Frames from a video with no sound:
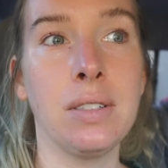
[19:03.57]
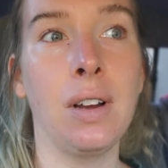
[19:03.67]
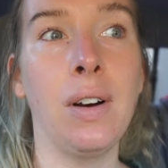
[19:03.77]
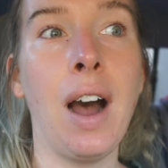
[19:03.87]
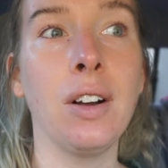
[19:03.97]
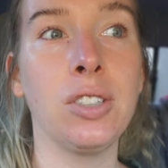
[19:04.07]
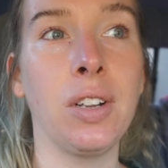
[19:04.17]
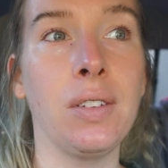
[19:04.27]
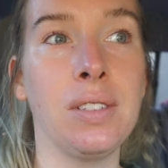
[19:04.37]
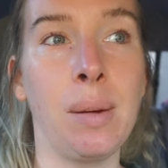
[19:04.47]
So I'll show
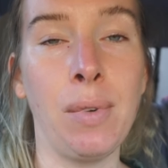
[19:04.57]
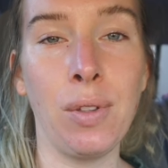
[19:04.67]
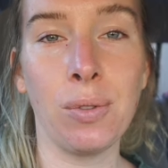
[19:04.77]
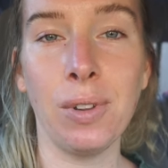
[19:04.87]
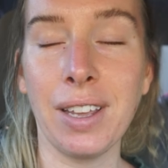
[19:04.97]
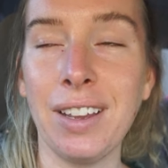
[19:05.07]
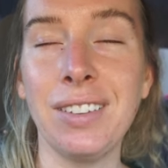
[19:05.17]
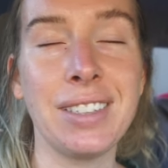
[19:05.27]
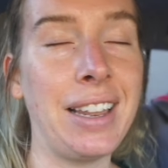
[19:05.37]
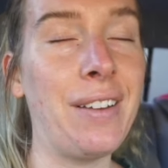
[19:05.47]
you some of the rolling hills.
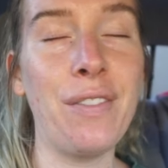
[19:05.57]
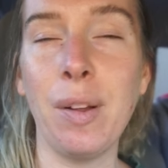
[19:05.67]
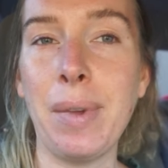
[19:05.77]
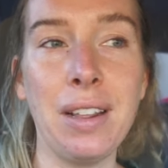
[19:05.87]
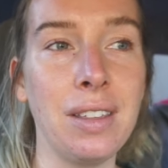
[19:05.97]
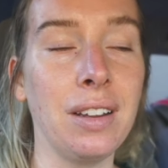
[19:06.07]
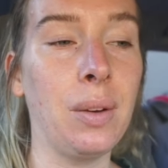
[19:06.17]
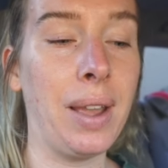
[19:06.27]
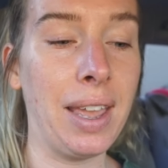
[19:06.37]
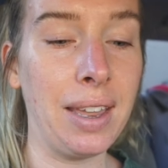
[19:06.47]
So I didn't film anything on the
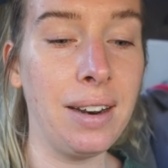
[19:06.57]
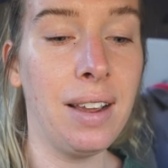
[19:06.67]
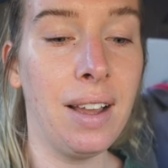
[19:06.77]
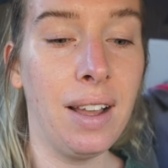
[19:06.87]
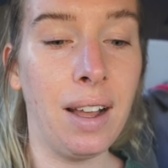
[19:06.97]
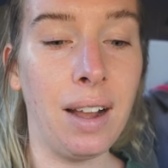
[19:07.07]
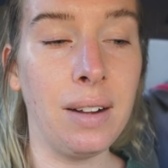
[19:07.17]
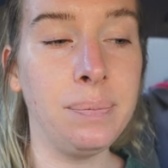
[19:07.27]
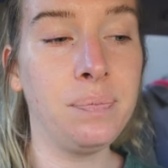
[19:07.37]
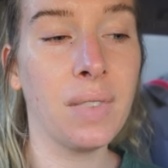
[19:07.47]
way in.
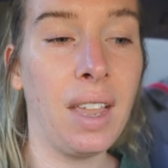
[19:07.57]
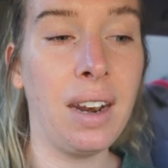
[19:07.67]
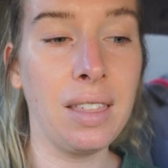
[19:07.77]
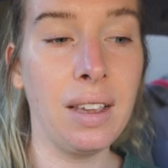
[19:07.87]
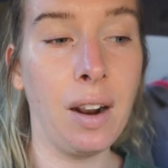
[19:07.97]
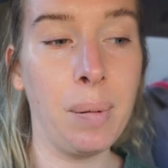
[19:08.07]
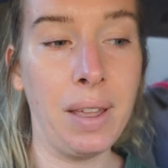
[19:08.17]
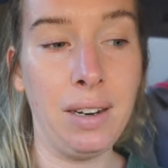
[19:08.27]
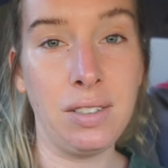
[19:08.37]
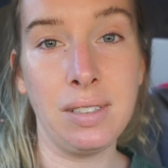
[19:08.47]
Um, and I think our
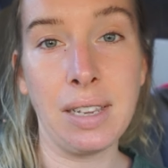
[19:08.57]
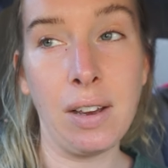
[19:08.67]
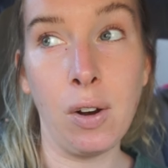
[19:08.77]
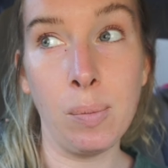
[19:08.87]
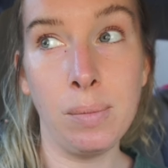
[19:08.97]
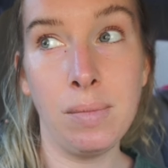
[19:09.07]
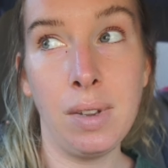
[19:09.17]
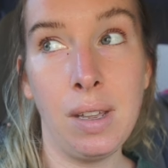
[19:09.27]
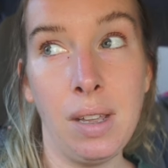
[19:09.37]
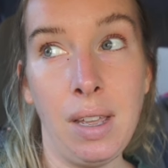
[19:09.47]
plan is just to get home.
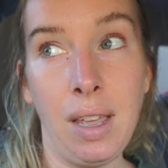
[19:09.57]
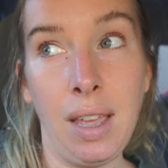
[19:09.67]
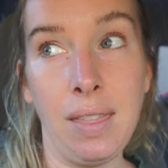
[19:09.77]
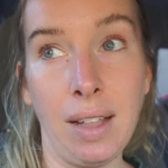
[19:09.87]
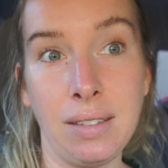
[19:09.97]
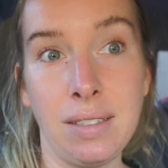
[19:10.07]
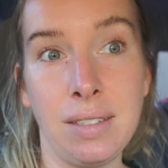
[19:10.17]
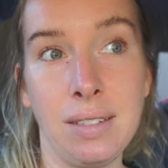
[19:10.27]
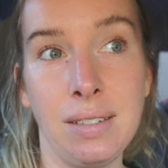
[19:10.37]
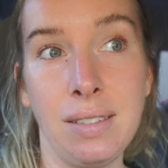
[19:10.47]
And that's
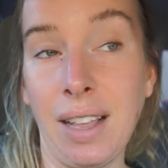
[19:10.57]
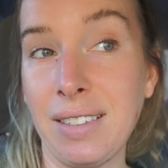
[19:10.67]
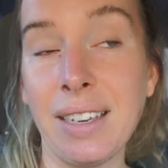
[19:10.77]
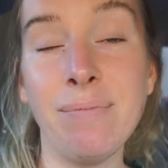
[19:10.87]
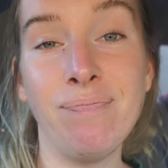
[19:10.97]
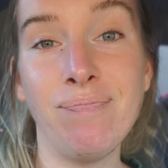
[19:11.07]
that's it.